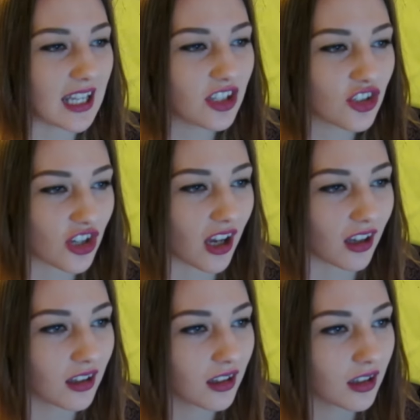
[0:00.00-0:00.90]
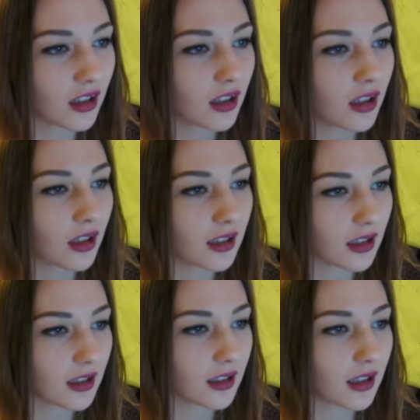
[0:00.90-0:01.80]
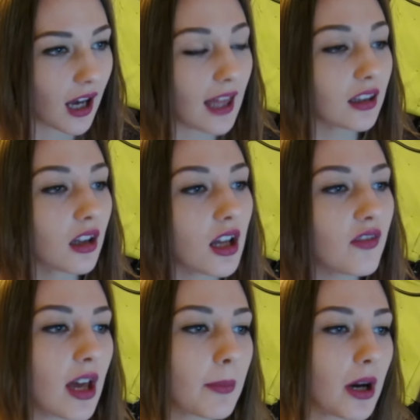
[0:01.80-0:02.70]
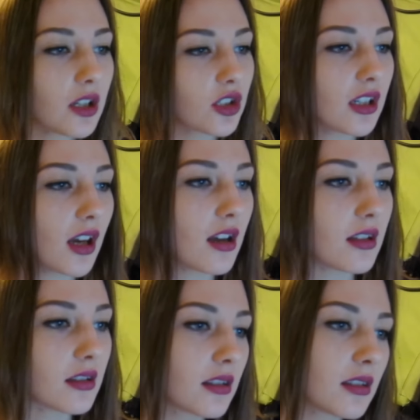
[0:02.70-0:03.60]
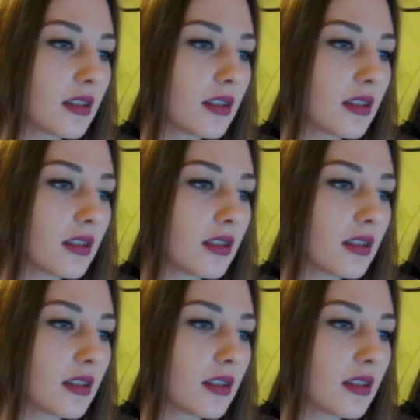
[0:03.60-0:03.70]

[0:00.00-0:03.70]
ninja. I love that punch he does.